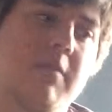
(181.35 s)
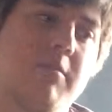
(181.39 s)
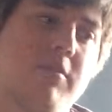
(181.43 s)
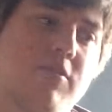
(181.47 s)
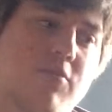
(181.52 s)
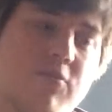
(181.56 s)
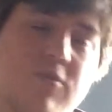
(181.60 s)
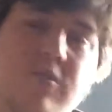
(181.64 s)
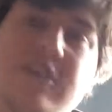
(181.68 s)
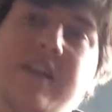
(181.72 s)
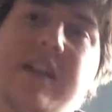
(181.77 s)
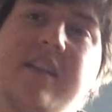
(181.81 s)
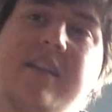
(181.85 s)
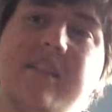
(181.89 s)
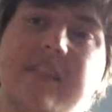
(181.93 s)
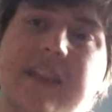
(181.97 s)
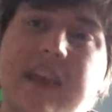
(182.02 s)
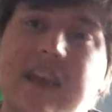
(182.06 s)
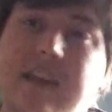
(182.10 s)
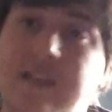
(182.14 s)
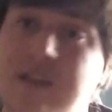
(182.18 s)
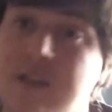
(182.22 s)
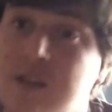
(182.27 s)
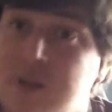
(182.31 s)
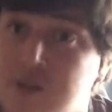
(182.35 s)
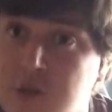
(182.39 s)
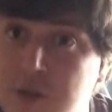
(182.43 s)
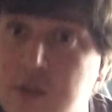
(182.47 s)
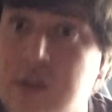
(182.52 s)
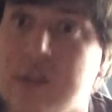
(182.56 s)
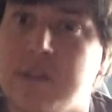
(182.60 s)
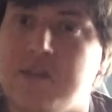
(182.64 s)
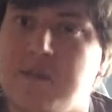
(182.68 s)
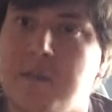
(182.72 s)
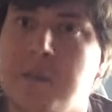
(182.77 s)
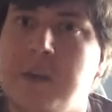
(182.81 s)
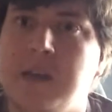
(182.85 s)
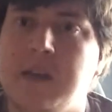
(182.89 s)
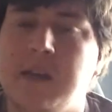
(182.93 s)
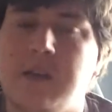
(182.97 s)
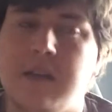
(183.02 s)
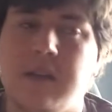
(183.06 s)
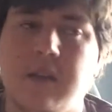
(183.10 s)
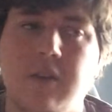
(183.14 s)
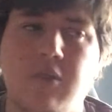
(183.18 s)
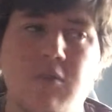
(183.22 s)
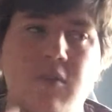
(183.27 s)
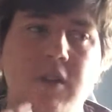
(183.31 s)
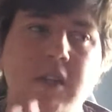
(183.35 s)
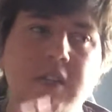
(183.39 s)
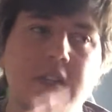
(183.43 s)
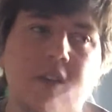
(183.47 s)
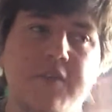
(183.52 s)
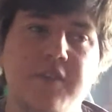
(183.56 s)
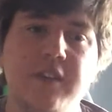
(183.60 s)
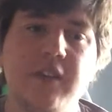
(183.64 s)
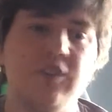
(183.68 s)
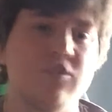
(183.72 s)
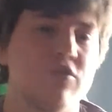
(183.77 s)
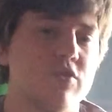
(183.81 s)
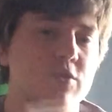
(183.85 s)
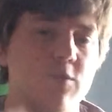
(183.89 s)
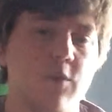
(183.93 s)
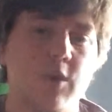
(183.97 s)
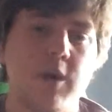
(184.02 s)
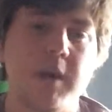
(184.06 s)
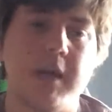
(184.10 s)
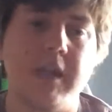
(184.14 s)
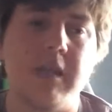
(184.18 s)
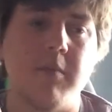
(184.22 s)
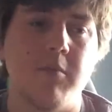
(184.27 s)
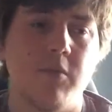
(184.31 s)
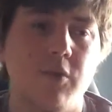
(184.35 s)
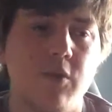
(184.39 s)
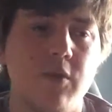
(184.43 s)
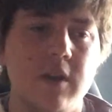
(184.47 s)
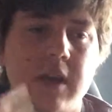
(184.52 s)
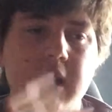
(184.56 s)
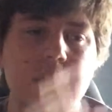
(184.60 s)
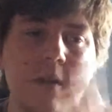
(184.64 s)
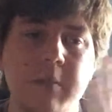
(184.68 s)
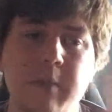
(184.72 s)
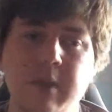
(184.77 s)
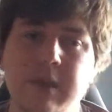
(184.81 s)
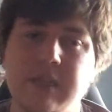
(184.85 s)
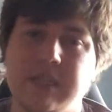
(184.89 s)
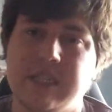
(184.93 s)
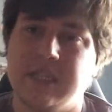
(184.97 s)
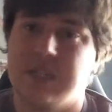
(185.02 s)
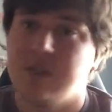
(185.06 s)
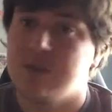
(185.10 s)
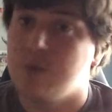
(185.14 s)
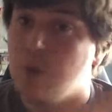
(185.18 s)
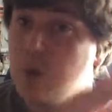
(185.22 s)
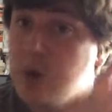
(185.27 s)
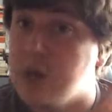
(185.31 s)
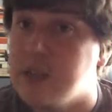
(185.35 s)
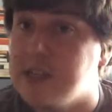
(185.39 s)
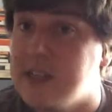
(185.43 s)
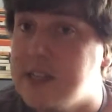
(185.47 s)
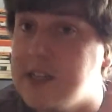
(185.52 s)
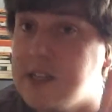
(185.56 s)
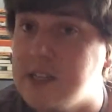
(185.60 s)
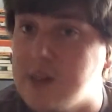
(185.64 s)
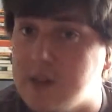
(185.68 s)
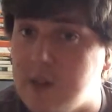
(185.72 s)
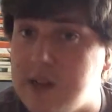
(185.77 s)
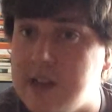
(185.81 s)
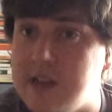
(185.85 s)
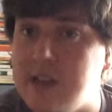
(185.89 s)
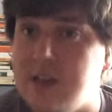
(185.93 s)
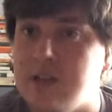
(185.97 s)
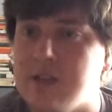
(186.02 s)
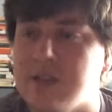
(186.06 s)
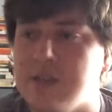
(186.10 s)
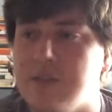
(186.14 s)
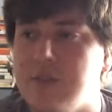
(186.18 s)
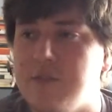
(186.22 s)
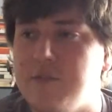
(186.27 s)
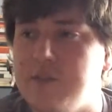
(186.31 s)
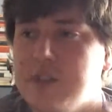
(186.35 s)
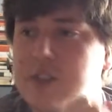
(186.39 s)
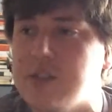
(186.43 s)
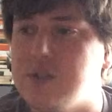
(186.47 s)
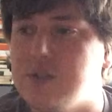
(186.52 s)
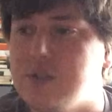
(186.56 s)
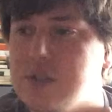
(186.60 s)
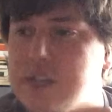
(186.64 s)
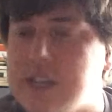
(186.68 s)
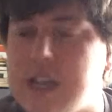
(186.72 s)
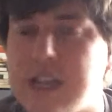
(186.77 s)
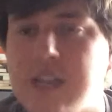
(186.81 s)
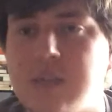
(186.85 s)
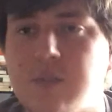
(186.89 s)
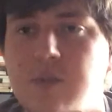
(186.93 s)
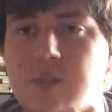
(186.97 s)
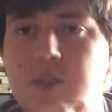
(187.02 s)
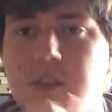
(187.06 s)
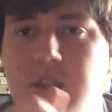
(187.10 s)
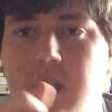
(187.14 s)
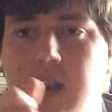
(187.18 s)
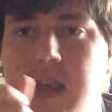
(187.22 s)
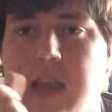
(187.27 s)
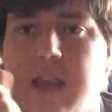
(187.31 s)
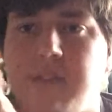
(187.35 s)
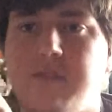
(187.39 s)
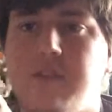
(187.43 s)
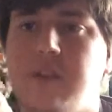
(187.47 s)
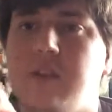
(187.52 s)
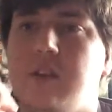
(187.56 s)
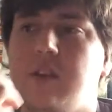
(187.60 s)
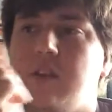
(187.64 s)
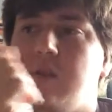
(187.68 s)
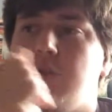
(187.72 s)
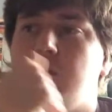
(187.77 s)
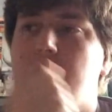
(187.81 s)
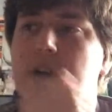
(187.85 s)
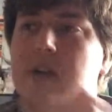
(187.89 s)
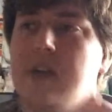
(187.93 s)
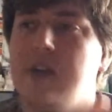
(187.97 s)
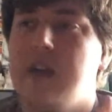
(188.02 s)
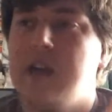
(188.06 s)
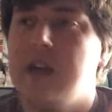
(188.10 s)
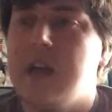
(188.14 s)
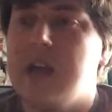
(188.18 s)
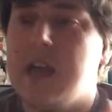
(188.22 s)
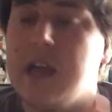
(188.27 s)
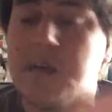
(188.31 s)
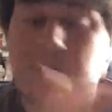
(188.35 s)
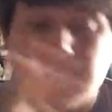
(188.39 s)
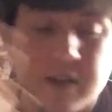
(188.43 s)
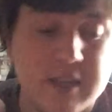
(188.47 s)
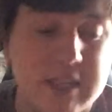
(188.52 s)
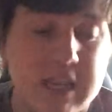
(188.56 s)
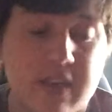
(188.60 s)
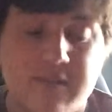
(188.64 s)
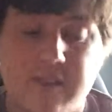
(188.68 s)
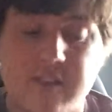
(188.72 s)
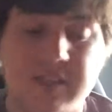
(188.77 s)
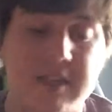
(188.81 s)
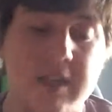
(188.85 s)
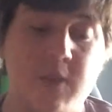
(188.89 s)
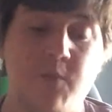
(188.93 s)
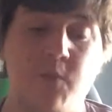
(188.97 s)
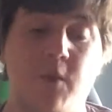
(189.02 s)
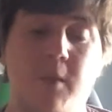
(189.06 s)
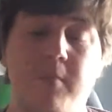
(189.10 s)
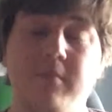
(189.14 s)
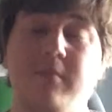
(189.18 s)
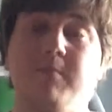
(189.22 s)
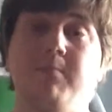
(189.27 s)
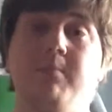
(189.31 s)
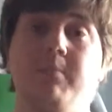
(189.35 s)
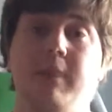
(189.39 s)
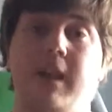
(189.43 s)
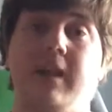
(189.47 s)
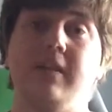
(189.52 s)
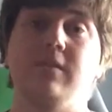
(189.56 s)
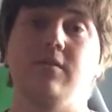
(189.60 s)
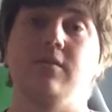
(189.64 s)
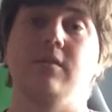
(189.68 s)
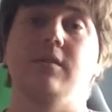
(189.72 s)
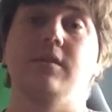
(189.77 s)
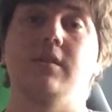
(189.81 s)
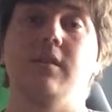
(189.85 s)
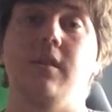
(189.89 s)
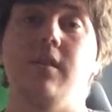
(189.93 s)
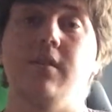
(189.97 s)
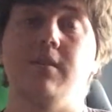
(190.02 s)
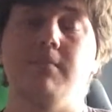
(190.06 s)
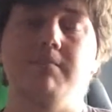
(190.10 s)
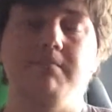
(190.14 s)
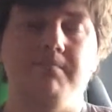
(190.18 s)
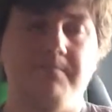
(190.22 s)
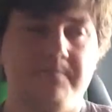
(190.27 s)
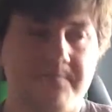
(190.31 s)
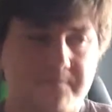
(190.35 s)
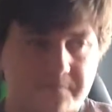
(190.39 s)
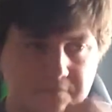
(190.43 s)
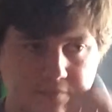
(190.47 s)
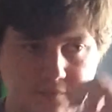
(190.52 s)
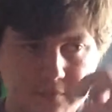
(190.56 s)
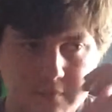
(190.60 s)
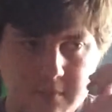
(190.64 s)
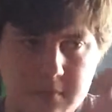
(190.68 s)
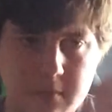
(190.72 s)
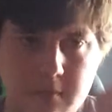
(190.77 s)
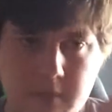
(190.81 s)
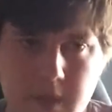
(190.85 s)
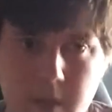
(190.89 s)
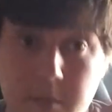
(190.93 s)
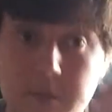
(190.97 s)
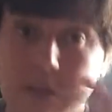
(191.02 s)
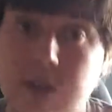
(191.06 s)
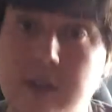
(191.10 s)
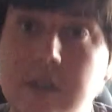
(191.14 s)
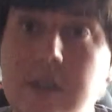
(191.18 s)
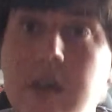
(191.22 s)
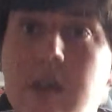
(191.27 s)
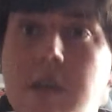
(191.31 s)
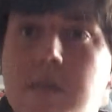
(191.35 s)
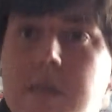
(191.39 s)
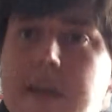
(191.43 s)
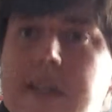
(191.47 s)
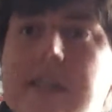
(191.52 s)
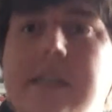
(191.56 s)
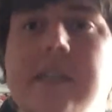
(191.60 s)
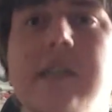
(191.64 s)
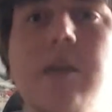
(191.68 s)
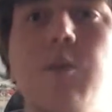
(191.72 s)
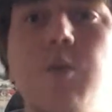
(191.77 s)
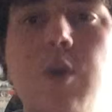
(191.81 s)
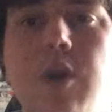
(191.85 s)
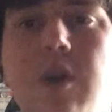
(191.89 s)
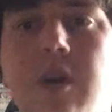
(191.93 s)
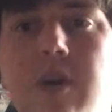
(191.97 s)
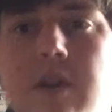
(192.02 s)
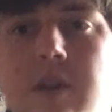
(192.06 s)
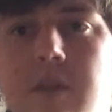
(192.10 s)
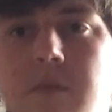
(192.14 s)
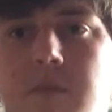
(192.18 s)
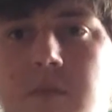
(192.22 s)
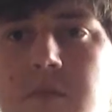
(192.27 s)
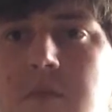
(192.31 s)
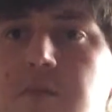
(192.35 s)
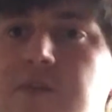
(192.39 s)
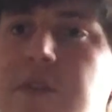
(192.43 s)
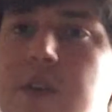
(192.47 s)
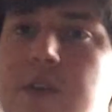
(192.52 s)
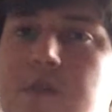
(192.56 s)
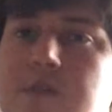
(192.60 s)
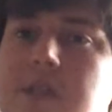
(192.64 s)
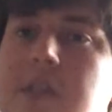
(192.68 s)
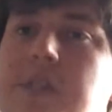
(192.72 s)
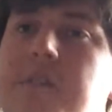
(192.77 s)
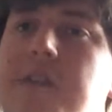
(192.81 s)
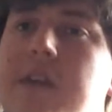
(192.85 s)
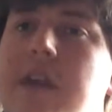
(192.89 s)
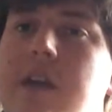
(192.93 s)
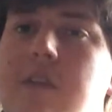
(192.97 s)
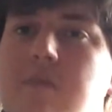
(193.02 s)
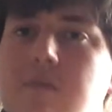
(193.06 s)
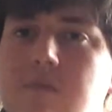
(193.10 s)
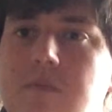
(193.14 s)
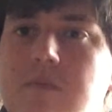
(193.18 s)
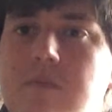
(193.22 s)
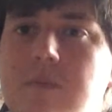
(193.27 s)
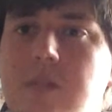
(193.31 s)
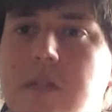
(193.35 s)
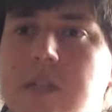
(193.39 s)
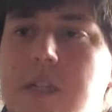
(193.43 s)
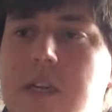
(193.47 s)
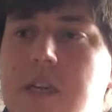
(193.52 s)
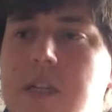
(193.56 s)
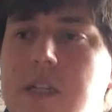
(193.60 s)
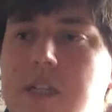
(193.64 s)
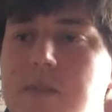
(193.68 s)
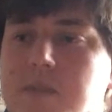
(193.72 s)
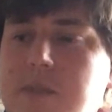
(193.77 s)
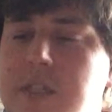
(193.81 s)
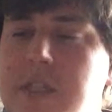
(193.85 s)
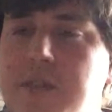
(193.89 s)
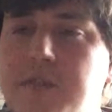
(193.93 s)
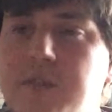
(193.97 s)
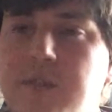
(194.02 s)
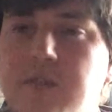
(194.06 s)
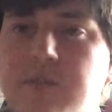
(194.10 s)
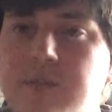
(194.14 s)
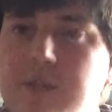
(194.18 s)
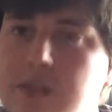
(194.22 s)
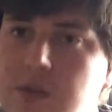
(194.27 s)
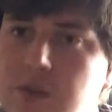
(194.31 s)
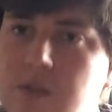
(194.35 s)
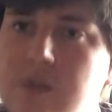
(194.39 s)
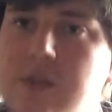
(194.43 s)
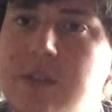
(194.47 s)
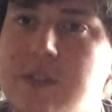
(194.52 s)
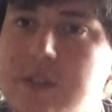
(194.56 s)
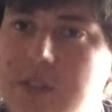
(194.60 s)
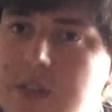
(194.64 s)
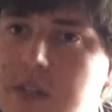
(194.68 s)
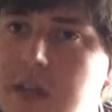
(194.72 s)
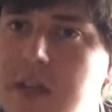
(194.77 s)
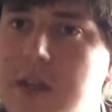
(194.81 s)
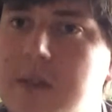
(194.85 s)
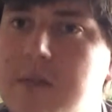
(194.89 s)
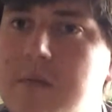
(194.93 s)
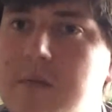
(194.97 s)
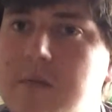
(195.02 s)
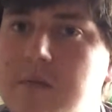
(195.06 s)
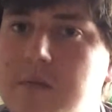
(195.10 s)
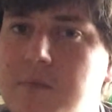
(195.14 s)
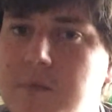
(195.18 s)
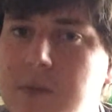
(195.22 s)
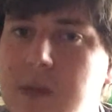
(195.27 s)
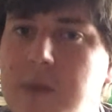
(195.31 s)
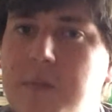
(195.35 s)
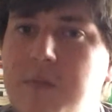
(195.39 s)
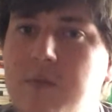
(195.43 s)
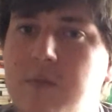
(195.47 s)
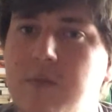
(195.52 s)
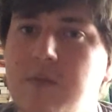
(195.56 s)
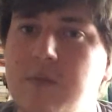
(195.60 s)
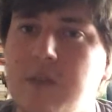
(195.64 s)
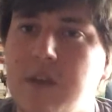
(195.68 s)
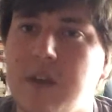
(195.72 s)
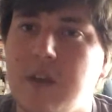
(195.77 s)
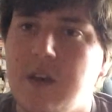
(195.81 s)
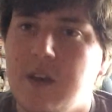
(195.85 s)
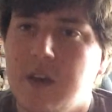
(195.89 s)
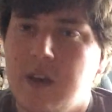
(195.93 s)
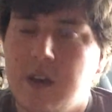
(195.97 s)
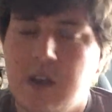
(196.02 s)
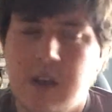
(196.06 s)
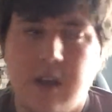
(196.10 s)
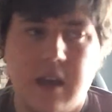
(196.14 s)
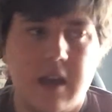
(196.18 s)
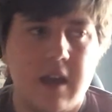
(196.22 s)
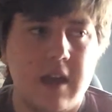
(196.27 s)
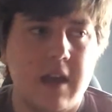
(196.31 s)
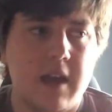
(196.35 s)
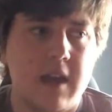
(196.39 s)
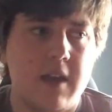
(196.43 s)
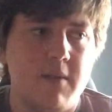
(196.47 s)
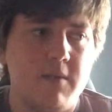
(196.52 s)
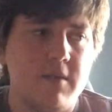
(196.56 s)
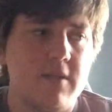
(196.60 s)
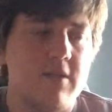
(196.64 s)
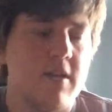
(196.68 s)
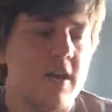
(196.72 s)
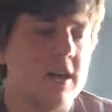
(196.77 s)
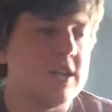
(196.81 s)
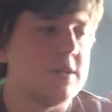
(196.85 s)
But towards the end of the day, there's nothing for me to do because I finish all the work in the morning because it's quiet then as well. So I finish all the desk work that I have to do. And because I have to sit in one place all the time, because I basically work on phones giving out specific results to certain people within the